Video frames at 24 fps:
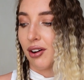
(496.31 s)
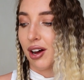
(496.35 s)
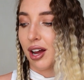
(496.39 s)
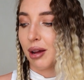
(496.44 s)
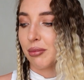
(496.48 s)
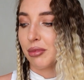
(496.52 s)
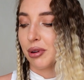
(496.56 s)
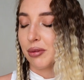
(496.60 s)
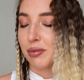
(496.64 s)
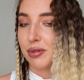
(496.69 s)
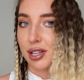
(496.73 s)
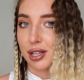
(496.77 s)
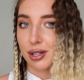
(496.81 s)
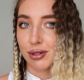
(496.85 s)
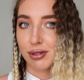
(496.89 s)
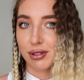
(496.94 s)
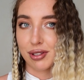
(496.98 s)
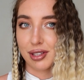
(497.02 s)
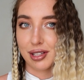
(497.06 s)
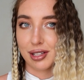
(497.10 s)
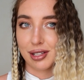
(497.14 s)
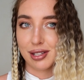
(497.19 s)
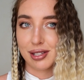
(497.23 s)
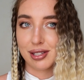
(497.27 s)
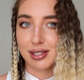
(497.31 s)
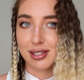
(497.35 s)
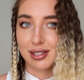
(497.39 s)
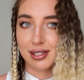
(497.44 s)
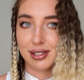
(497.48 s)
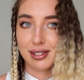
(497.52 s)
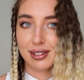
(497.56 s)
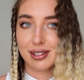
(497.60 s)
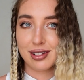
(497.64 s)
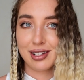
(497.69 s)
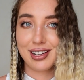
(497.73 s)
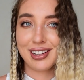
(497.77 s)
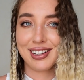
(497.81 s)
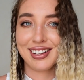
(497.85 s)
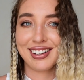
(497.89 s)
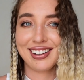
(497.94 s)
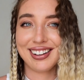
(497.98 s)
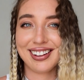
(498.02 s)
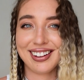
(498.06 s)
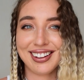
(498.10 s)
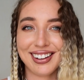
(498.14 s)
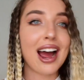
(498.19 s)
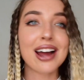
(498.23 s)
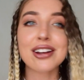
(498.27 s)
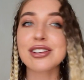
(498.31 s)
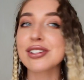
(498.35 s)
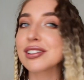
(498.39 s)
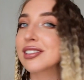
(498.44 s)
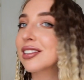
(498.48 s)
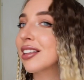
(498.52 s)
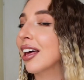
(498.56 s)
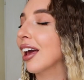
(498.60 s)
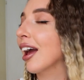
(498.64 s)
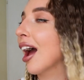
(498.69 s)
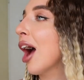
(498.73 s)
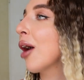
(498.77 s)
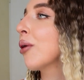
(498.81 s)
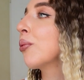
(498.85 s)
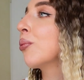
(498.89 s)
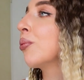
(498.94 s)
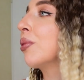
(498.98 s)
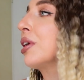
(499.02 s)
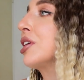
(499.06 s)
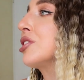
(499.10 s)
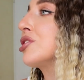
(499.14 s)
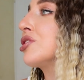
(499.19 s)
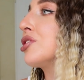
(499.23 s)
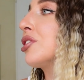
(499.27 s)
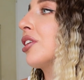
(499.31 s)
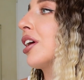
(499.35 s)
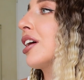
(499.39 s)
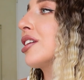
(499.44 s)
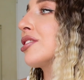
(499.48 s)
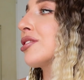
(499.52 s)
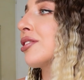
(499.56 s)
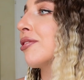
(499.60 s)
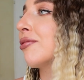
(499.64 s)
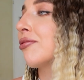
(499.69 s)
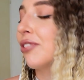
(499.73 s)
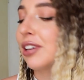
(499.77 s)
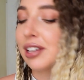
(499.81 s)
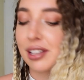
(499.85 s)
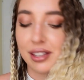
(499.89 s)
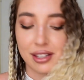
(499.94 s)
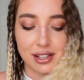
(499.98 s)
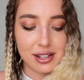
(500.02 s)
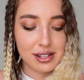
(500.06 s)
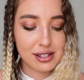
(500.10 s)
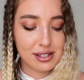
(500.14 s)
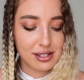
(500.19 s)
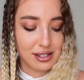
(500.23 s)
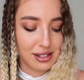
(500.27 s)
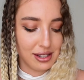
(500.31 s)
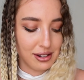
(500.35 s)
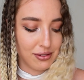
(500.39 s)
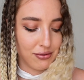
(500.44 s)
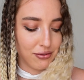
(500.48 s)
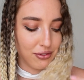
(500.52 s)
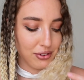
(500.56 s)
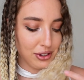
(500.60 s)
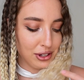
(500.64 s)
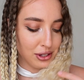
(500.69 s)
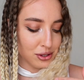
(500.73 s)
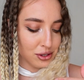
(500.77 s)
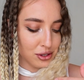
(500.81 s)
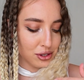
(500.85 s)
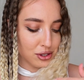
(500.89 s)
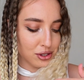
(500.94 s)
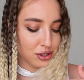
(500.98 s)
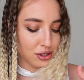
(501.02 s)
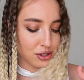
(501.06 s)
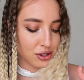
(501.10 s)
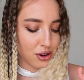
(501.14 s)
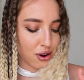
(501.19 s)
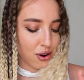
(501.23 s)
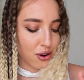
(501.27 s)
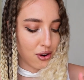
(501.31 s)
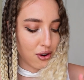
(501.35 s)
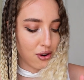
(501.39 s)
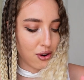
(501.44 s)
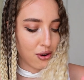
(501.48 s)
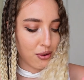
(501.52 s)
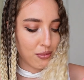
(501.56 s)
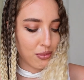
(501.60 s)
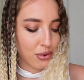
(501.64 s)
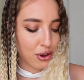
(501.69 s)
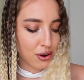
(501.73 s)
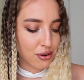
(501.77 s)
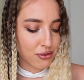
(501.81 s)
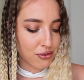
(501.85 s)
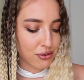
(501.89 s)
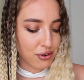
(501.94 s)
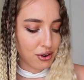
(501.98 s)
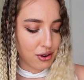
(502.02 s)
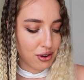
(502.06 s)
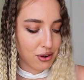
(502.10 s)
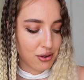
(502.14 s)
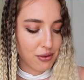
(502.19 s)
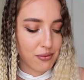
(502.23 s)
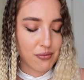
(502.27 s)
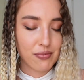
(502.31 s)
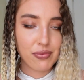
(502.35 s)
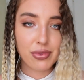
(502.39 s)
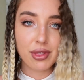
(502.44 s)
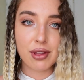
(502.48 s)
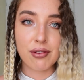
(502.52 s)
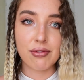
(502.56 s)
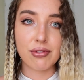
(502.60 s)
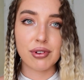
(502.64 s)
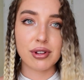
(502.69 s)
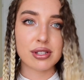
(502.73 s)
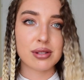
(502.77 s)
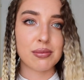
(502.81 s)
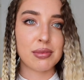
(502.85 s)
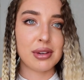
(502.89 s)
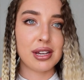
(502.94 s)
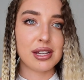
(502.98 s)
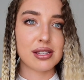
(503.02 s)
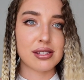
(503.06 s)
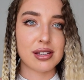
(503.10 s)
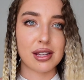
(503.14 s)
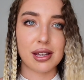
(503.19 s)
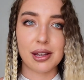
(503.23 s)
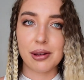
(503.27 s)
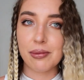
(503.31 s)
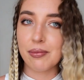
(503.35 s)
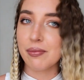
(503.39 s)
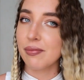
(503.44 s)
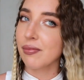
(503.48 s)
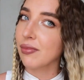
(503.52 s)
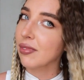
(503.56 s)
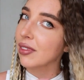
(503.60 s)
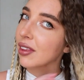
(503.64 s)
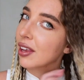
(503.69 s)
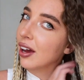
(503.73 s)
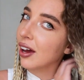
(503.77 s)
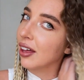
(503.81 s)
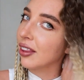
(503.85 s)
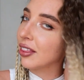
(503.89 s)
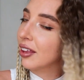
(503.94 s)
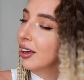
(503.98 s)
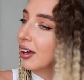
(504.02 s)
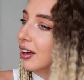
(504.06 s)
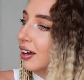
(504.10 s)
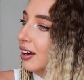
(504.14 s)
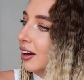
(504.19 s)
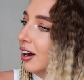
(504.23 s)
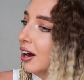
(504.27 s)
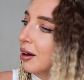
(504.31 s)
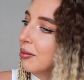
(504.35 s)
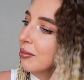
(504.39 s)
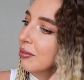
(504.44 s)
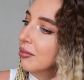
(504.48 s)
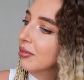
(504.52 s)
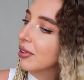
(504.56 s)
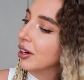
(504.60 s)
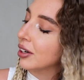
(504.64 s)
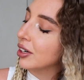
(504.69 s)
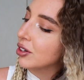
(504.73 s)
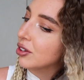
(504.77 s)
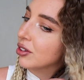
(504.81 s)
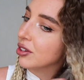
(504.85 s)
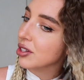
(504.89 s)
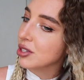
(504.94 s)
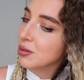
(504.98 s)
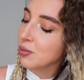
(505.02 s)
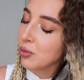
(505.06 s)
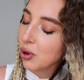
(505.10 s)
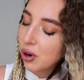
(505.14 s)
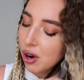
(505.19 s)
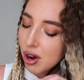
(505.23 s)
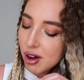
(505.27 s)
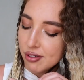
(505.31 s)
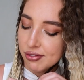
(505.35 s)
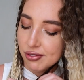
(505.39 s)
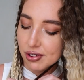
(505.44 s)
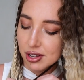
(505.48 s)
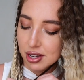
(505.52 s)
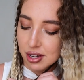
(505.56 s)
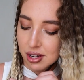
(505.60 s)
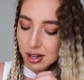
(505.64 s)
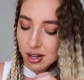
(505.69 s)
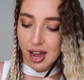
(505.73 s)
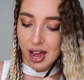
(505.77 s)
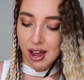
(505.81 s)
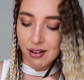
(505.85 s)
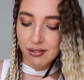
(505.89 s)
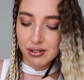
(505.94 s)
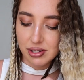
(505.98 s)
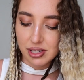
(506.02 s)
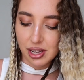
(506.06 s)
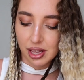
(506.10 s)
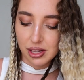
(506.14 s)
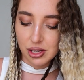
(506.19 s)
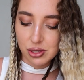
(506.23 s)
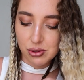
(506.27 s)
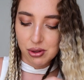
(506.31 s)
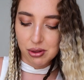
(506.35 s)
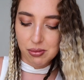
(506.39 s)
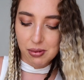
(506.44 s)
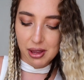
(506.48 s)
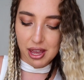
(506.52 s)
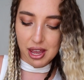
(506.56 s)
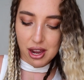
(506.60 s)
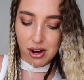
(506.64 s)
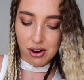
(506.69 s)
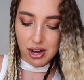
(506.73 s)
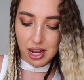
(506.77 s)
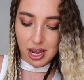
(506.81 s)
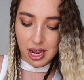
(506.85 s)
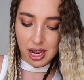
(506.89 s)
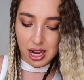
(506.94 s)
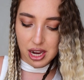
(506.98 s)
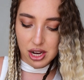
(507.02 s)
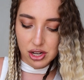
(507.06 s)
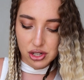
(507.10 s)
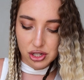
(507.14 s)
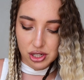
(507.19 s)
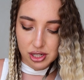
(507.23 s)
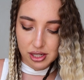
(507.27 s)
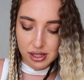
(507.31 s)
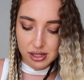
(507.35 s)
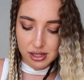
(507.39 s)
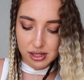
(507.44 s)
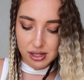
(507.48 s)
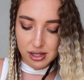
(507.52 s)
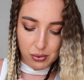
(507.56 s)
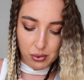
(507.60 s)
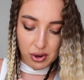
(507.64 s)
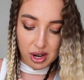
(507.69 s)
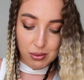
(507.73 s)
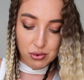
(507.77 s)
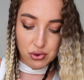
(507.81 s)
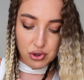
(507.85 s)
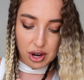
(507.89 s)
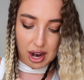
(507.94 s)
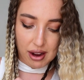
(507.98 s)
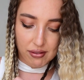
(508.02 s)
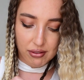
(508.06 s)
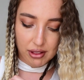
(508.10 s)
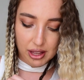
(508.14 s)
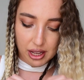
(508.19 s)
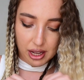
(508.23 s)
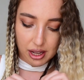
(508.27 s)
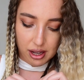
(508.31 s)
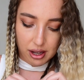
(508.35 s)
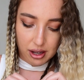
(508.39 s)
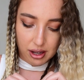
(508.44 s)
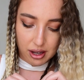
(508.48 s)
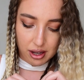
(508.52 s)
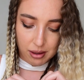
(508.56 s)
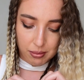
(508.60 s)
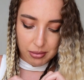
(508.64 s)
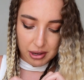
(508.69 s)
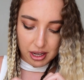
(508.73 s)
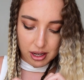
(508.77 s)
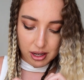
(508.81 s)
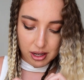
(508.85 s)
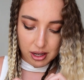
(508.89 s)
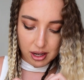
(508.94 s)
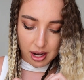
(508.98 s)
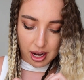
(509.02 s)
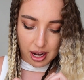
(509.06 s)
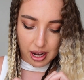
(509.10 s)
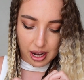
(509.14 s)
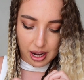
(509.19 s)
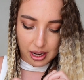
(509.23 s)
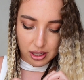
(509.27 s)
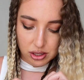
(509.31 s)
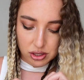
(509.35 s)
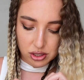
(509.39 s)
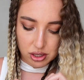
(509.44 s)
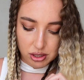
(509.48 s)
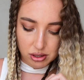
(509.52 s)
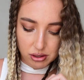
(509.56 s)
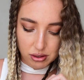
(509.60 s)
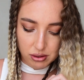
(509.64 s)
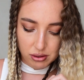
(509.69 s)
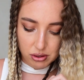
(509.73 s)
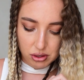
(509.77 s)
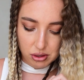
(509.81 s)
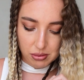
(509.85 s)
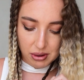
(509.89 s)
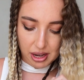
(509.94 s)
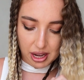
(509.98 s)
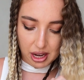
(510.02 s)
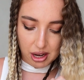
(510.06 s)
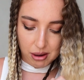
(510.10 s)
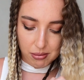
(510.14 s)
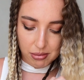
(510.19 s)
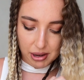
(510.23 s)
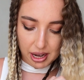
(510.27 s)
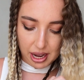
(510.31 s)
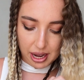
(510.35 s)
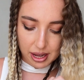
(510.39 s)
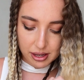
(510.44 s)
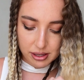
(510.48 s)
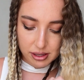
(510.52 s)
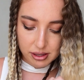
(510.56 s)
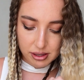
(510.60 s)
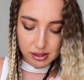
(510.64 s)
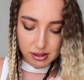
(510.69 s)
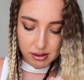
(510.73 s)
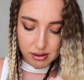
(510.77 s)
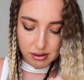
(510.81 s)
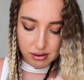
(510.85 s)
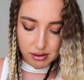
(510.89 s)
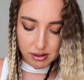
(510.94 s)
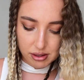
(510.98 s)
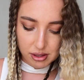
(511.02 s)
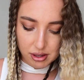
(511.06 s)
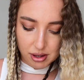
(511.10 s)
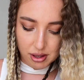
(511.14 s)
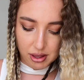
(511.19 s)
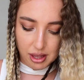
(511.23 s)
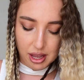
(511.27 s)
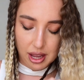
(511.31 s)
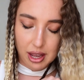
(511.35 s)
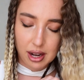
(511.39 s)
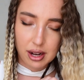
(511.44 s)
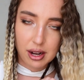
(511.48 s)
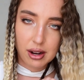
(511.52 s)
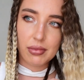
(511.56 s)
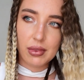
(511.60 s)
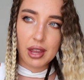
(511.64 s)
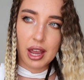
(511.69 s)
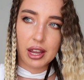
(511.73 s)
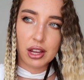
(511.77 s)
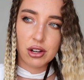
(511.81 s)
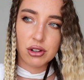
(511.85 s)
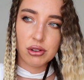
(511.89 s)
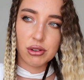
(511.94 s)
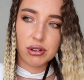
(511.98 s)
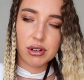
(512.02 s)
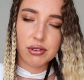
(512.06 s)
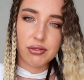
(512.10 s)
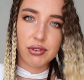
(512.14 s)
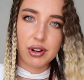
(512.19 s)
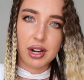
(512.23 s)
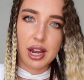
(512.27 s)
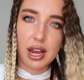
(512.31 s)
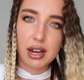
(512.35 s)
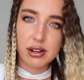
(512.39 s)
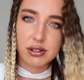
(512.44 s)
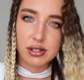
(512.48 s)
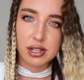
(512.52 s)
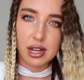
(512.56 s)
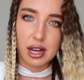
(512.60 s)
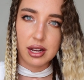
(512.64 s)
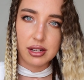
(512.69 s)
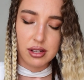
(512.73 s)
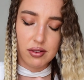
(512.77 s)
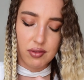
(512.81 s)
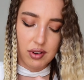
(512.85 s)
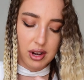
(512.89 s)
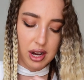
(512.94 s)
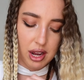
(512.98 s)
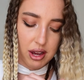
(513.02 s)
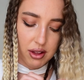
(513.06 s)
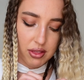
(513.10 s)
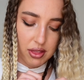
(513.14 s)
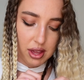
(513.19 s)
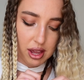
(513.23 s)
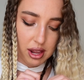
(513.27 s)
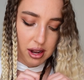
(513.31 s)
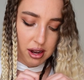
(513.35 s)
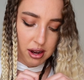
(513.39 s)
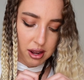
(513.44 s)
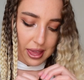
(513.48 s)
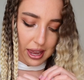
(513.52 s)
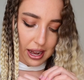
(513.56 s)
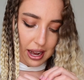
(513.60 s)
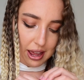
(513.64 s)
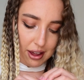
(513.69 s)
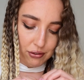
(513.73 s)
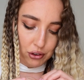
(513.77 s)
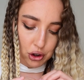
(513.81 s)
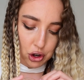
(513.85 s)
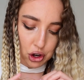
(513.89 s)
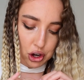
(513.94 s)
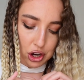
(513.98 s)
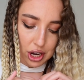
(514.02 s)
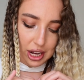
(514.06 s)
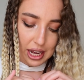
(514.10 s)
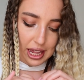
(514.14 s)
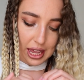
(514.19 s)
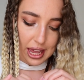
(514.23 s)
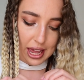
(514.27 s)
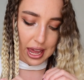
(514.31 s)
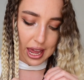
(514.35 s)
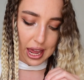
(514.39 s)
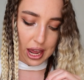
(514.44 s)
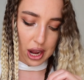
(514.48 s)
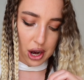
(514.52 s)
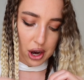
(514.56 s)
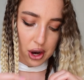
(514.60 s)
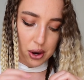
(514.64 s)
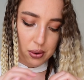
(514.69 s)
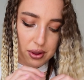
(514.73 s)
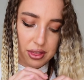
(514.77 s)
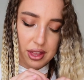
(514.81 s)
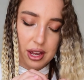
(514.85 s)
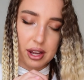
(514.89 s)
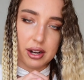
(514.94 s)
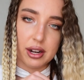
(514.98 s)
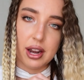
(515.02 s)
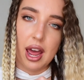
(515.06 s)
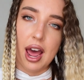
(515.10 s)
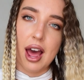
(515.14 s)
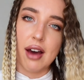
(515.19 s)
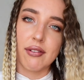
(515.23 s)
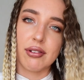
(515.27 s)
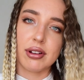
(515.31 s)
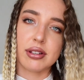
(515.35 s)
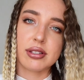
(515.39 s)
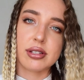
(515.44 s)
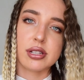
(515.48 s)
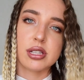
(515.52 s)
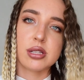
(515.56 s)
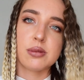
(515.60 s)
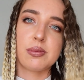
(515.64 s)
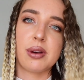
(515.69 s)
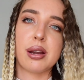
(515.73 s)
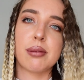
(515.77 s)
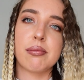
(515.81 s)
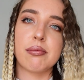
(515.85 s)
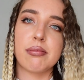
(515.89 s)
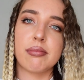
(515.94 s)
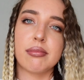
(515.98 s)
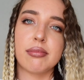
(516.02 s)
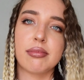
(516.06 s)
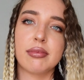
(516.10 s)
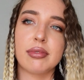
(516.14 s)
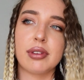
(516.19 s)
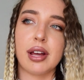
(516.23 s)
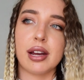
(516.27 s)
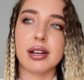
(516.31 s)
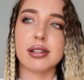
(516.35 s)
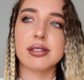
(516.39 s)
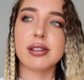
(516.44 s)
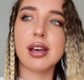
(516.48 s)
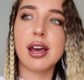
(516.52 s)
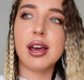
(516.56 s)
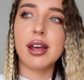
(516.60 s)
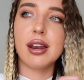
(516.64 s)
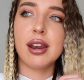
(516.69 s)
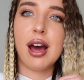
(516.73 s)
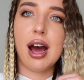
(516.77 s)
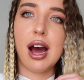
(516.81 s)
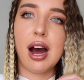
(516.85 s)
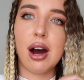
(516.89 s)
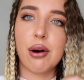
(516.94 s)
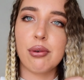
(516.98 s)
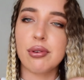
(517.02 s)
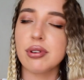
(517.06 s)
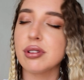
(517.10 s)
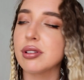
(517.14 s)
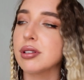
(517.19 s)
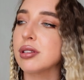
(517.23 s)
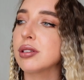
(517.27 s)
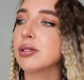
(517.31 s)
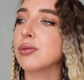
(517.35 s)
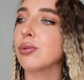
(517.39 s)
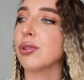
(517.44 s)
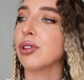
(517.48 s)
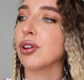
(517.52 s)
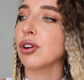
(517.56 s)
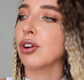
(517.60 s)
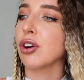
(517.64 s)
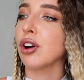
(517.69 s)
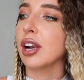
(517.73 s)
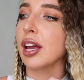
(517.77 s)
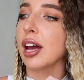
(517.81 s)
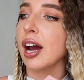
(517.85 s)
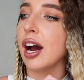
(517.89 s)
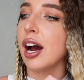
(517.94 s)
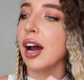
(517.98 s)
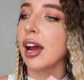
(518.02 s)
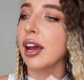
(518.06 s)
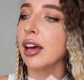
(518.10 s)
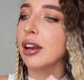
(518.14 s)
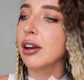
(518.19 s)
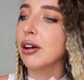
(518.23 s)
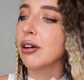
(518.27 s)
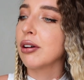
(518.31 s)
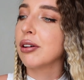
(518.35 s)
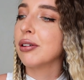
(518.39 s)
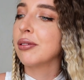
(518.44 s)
I'm obsessed with this. I wish you guys could feel this. It feels so beautiful. It feels amazing. I think I'm gonna do this more often. I haven't done this with my hair in ages. When I'm traveling a bit, I like to do my hair in plaits so that I can do different hairstyles every now and then and have curly hair without having to spend like 10 hours with a curling iron.